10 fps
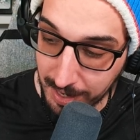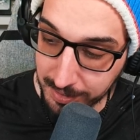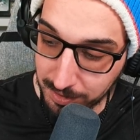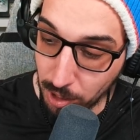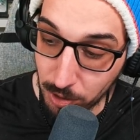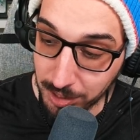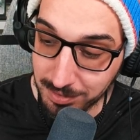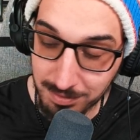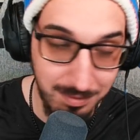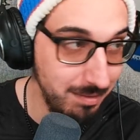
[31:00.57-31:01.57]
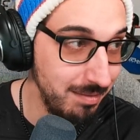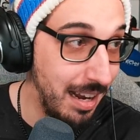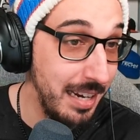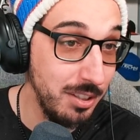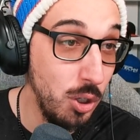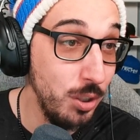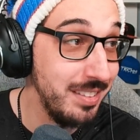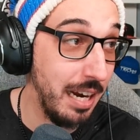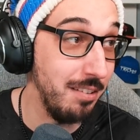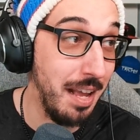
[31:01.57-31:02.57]
could
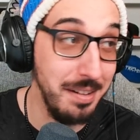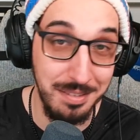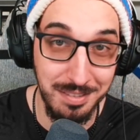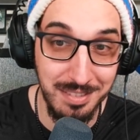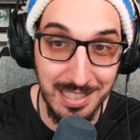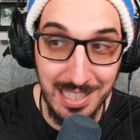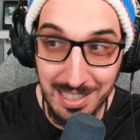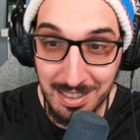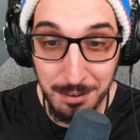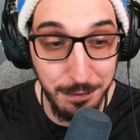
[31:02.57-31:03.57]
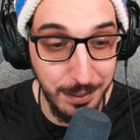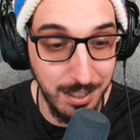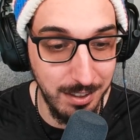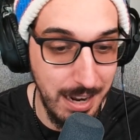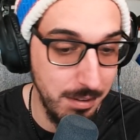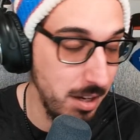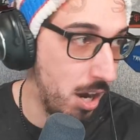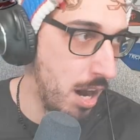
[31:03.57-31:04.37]
care less. Figure it out. All